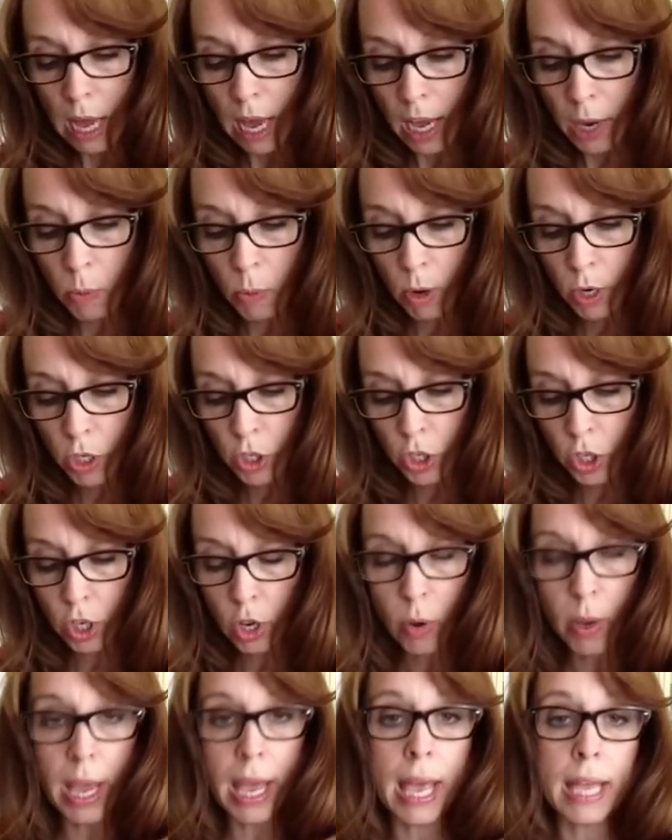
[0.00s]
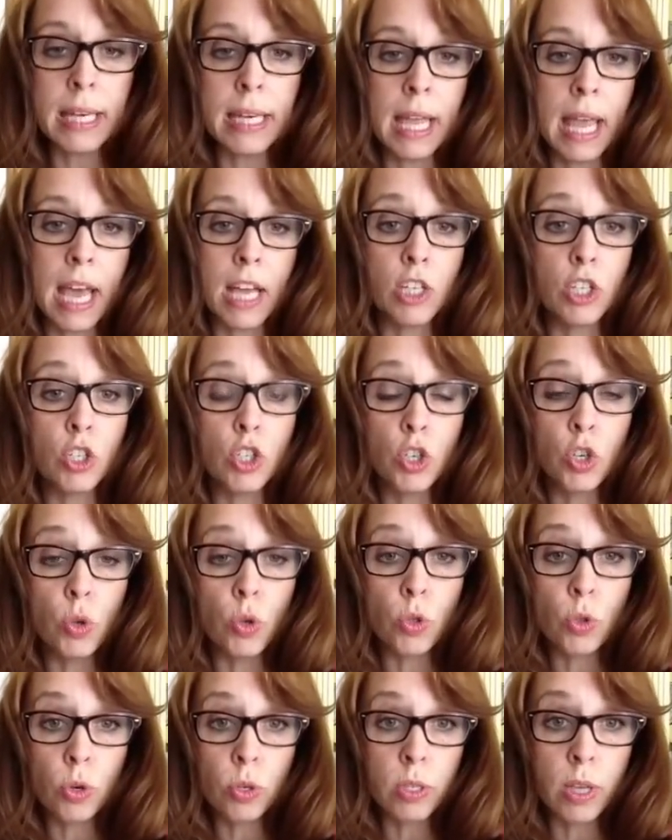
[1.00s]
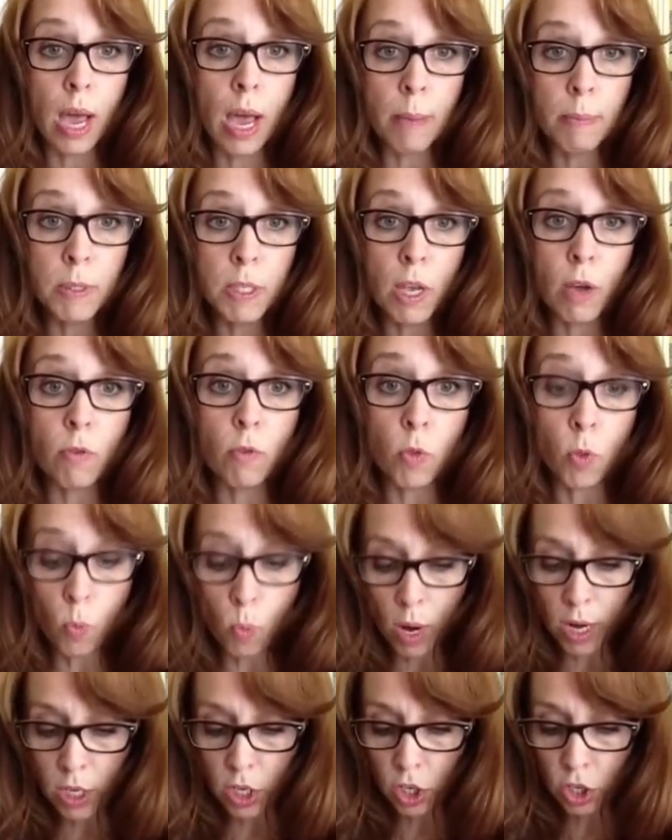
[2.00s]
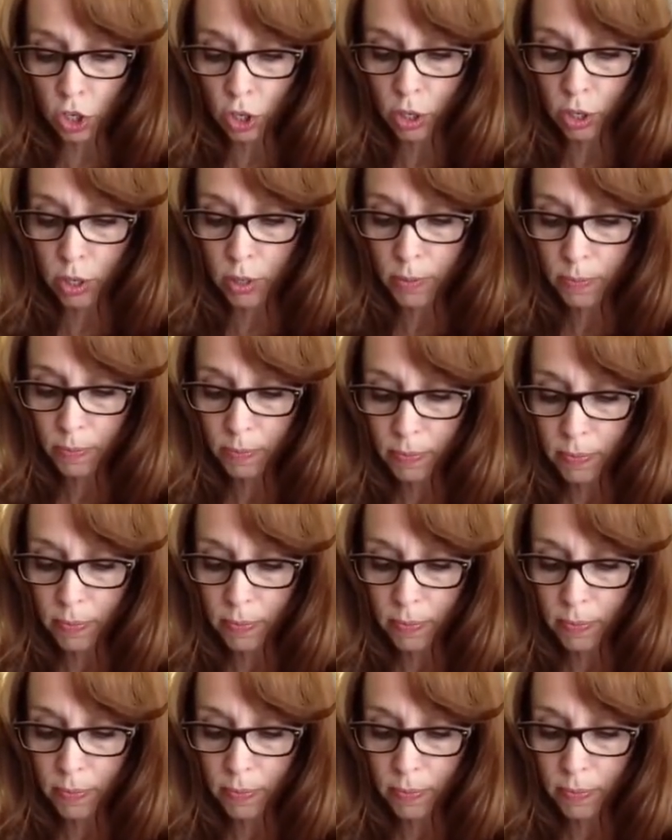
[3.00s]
I want you to go ahead and add 2/3 cups of the white sugar